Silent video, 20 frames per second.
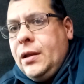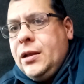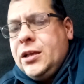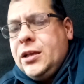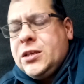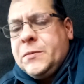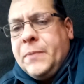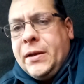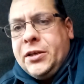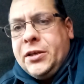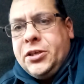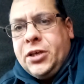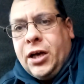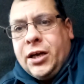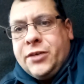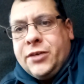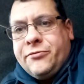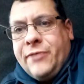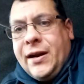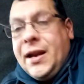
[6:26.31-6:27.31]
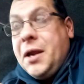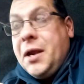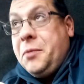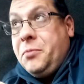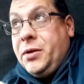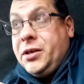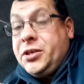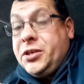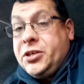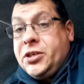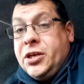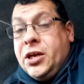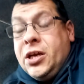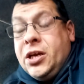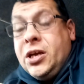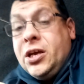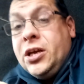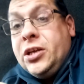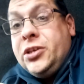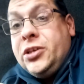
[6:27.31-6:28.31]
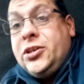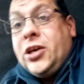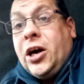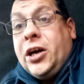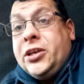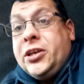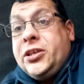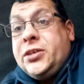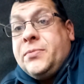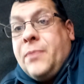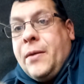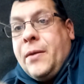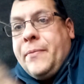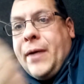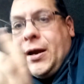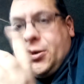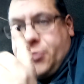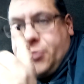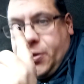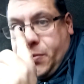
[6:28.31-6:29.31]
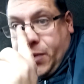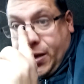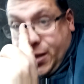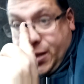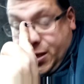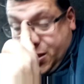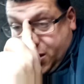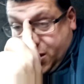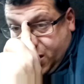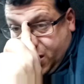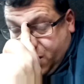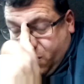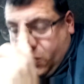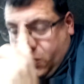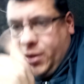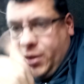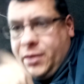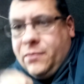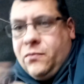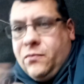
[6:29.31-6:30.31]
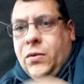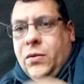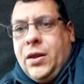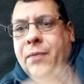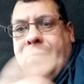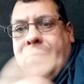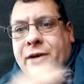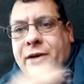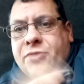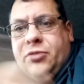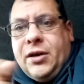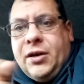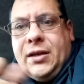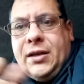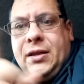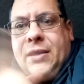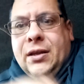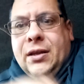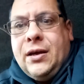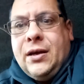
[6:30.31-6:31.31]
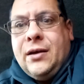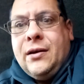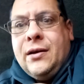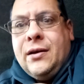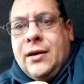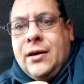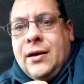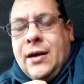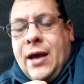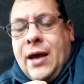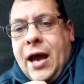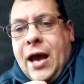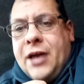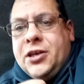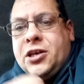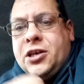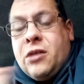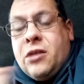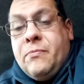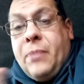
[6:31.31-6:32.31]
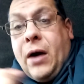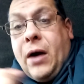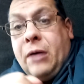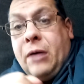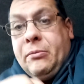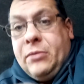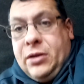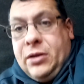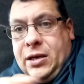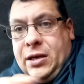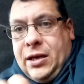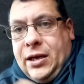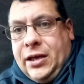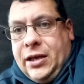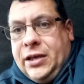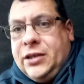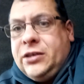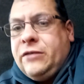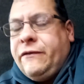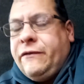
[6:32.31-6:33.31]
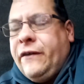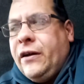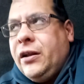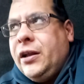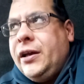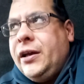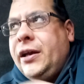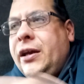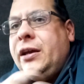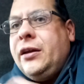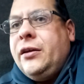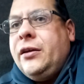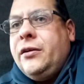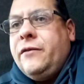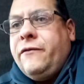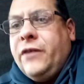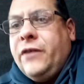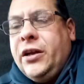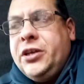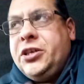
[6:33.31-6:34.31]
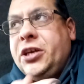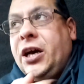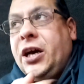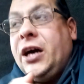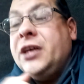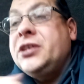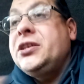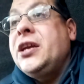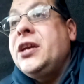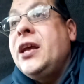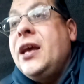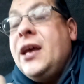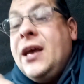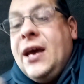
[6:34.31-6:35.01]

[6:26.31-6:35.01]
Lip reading: split charge relay, which charges my battery when the battery in the engine compartment is fully charged.